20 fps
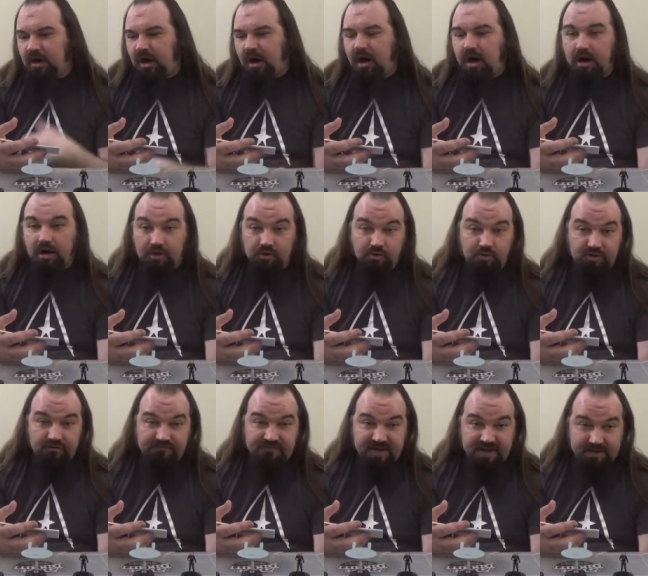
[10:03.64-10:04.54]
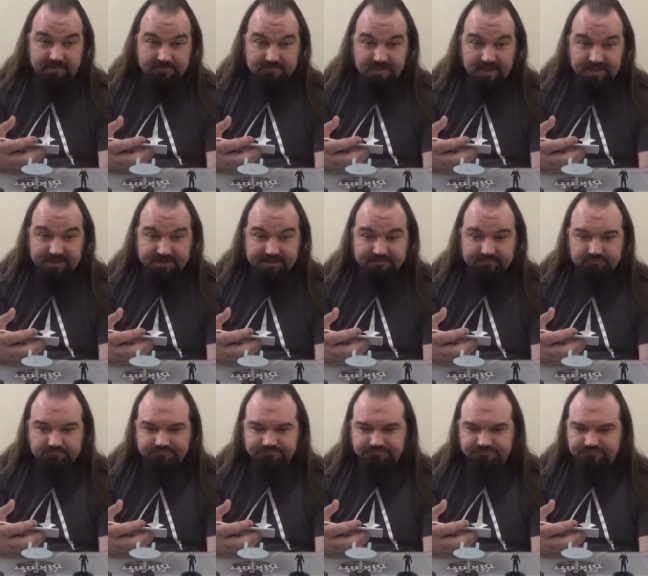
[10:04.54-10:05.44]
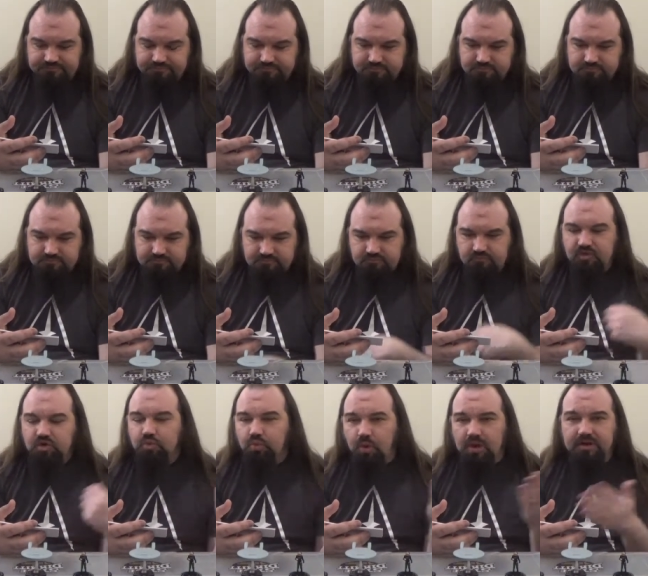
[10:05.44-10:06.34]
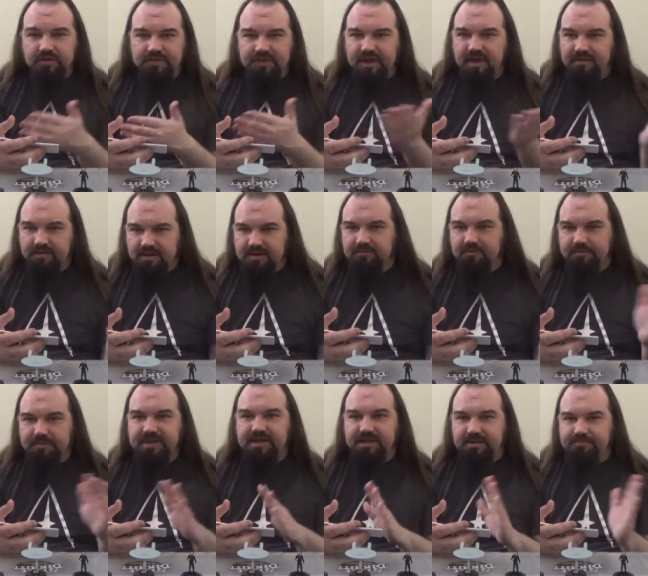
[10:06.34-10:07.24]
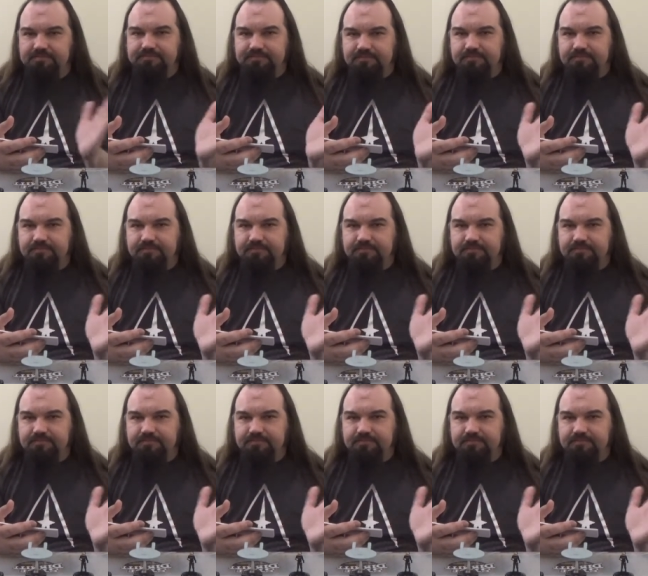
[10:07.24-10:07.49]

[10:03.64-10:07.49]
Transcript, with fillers: Harcourt Fenton Mudd. One or the other. It would be